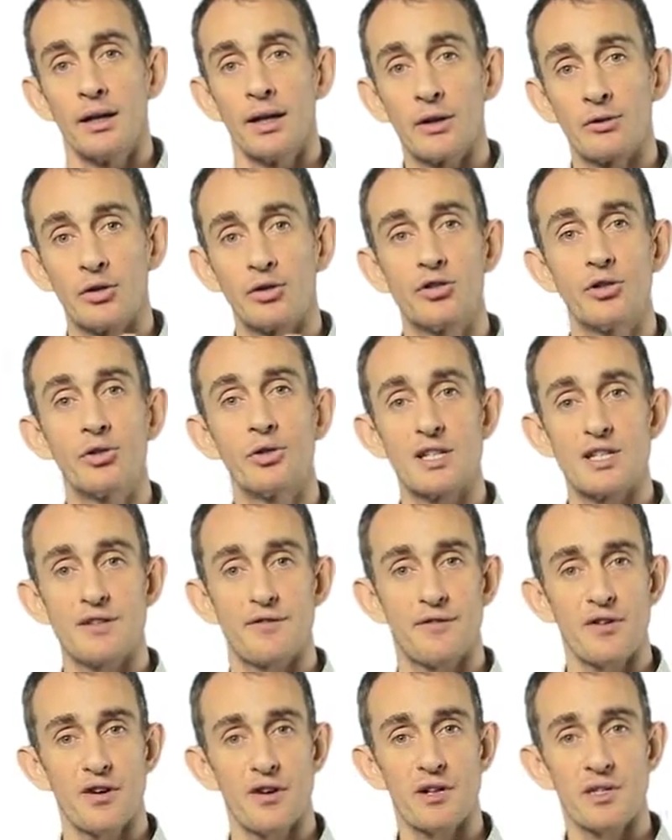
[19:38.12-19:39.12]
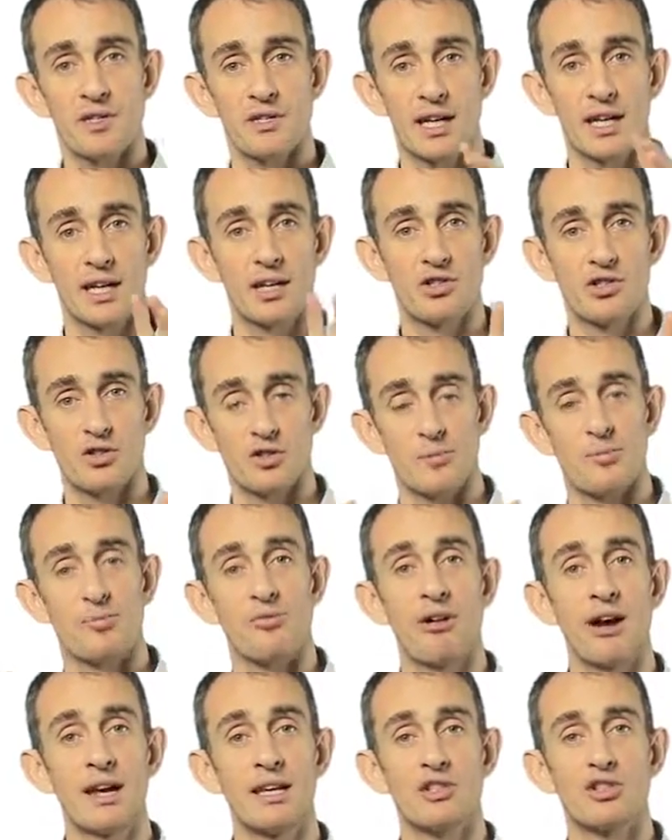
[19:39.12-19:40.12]
Now, to do this first, they can sort of
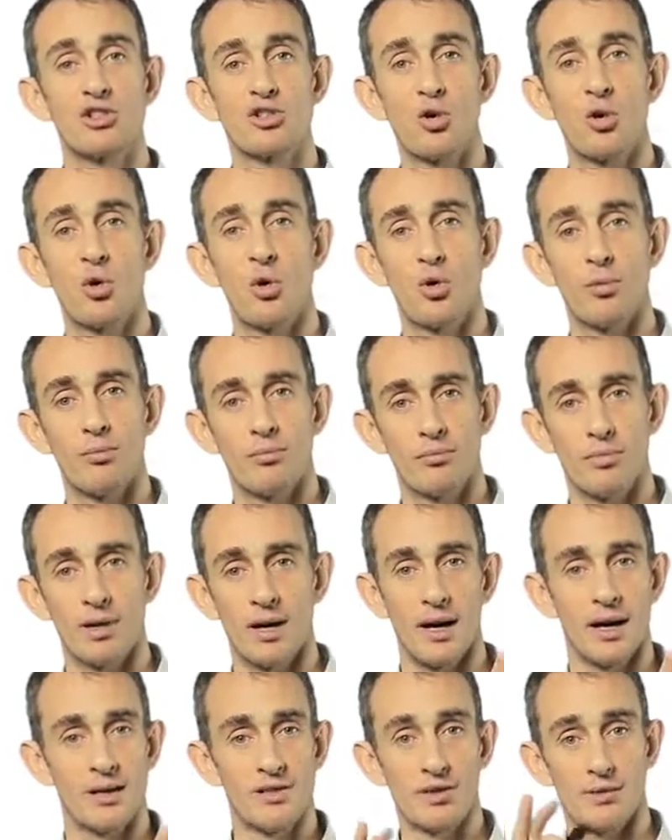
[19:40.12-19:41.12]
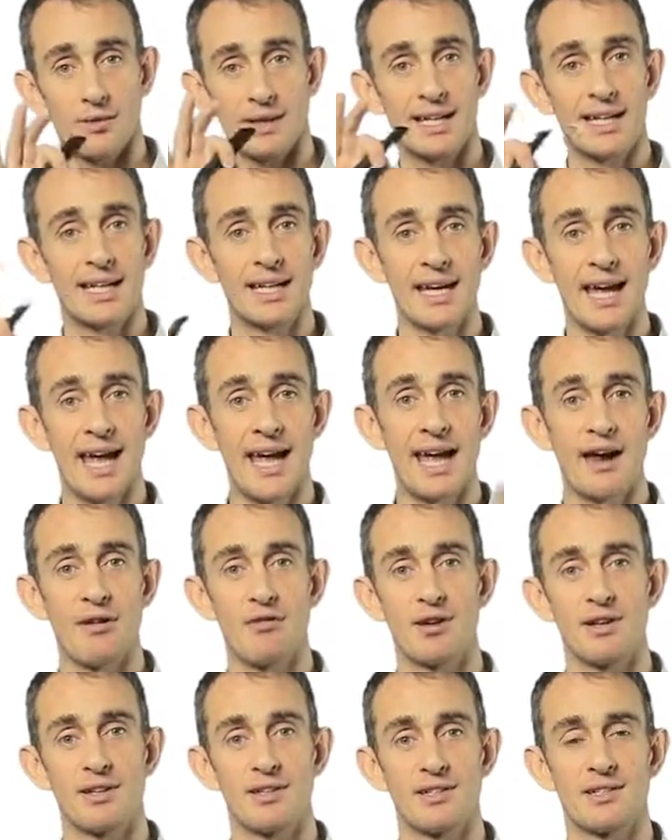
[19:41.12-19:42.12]
brainstorm sort of key
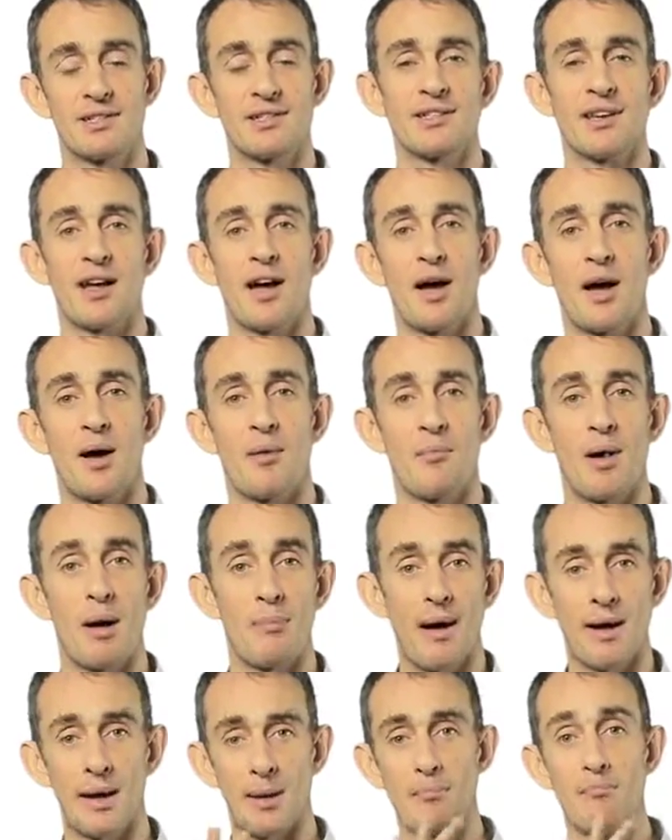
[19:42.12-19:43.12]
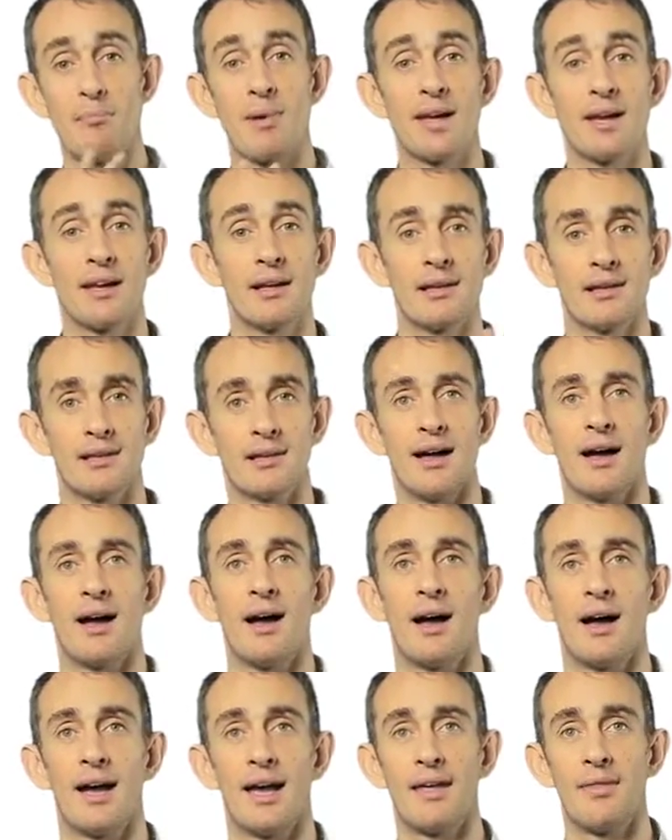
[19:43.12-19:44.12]
areas about a meal
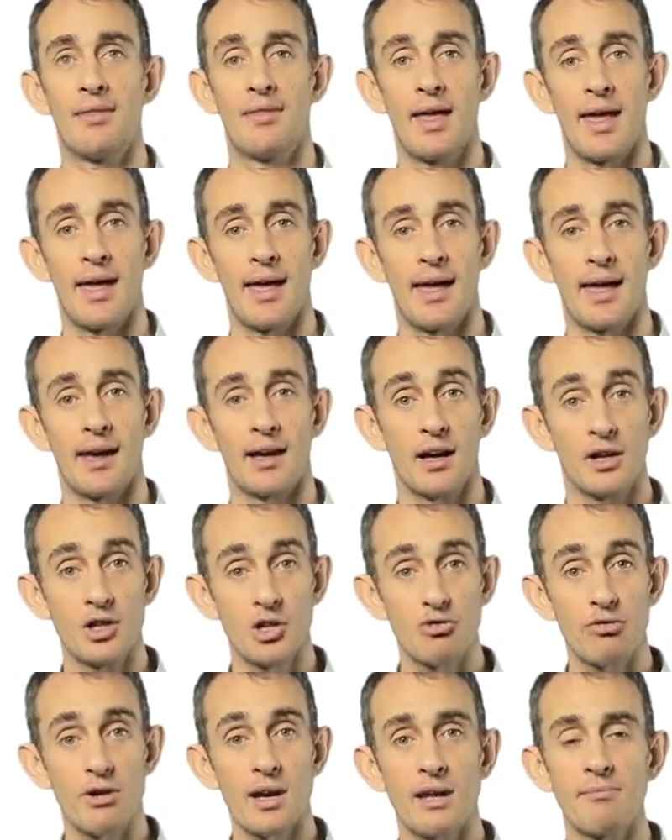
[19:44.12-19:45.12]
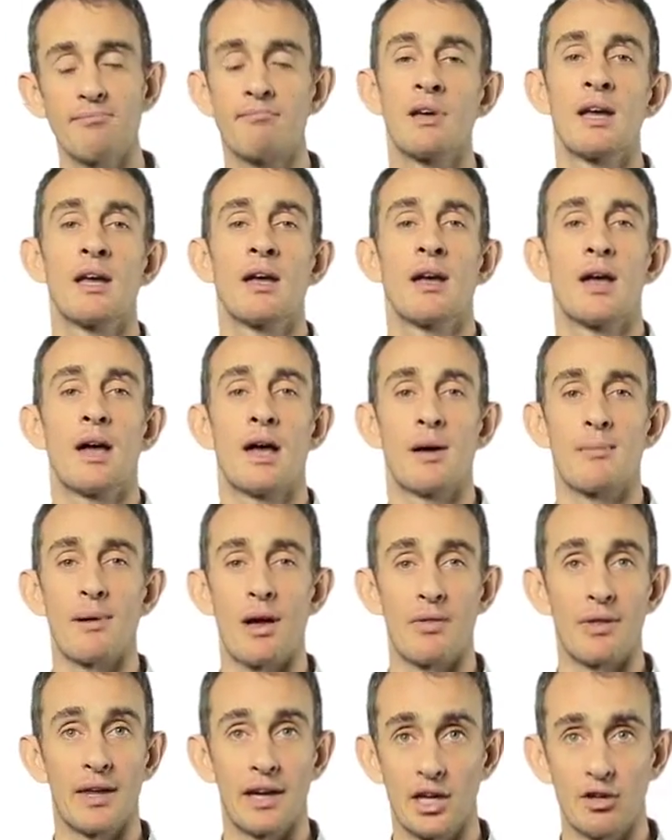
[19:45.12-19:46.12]
in their country,
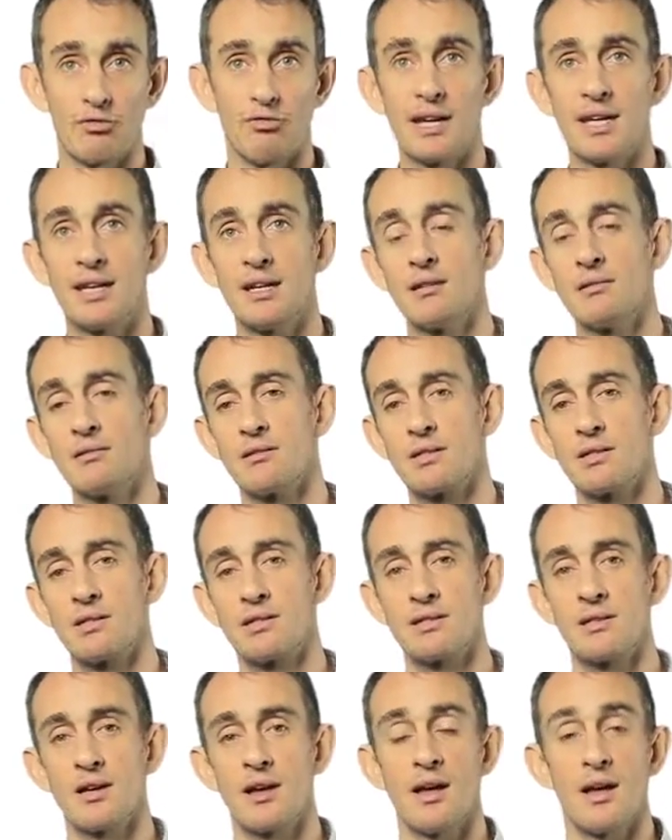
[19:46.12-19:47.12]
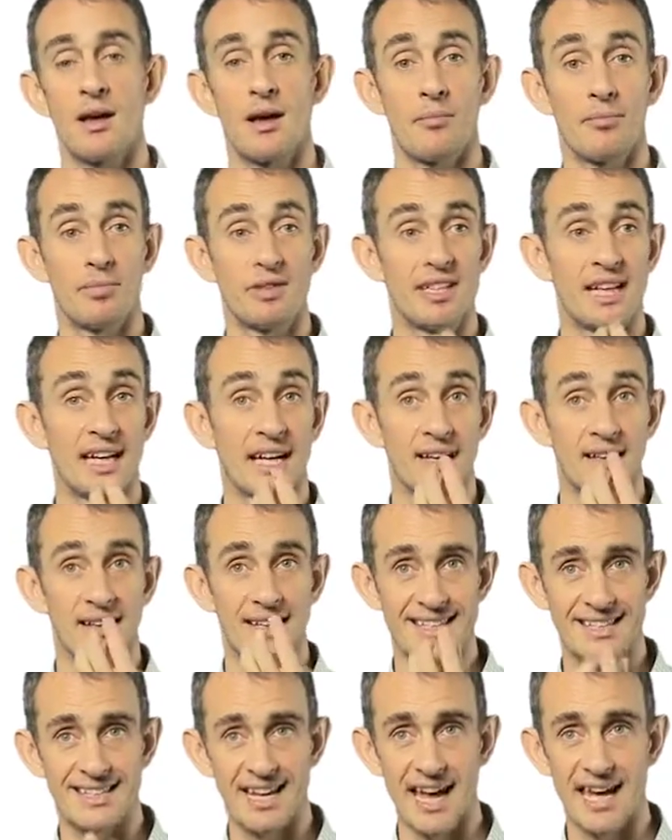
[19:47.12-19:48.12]
about the ingredients,
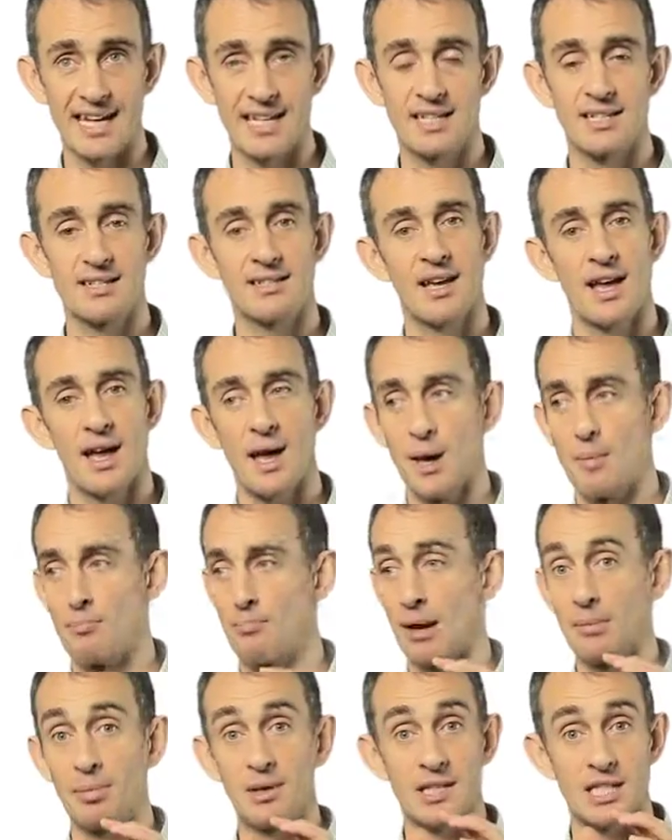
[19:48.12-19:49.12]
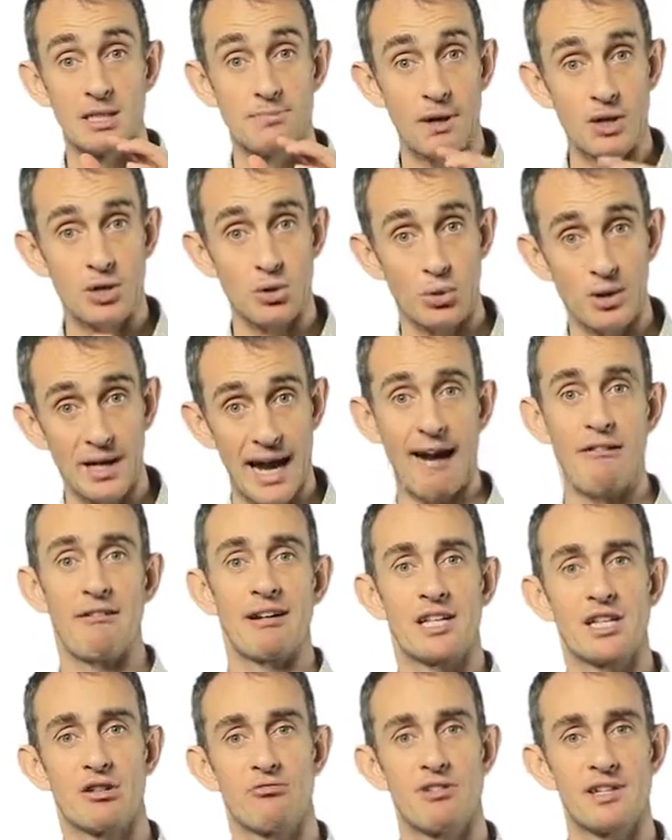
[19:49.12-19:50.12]
particular taste, maybe the special
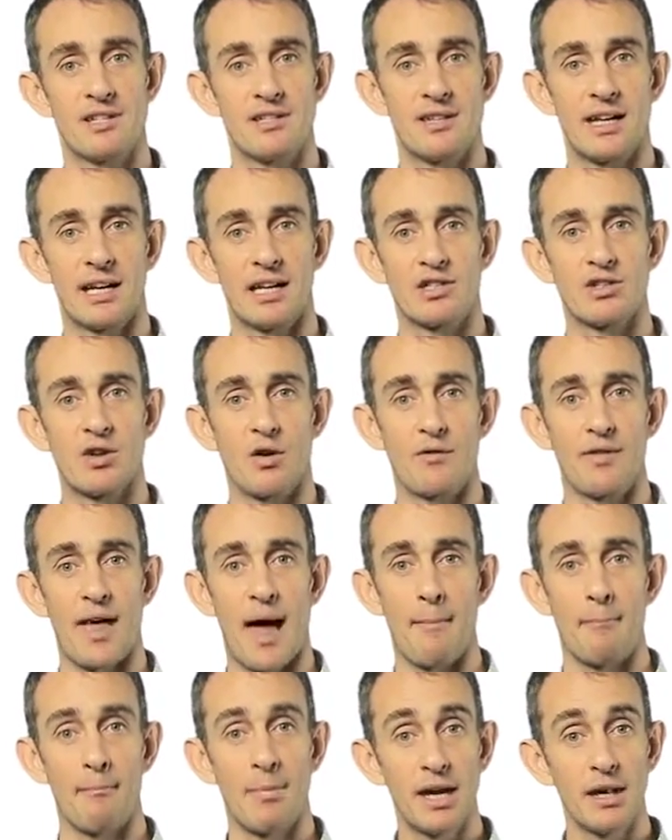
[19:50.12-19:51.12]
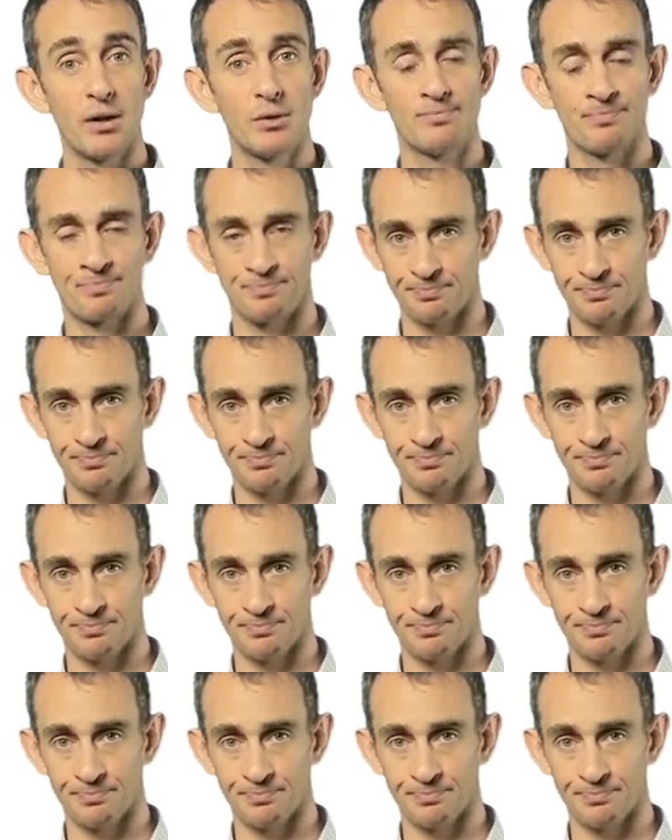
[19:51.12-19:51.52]
characteristics of that meal.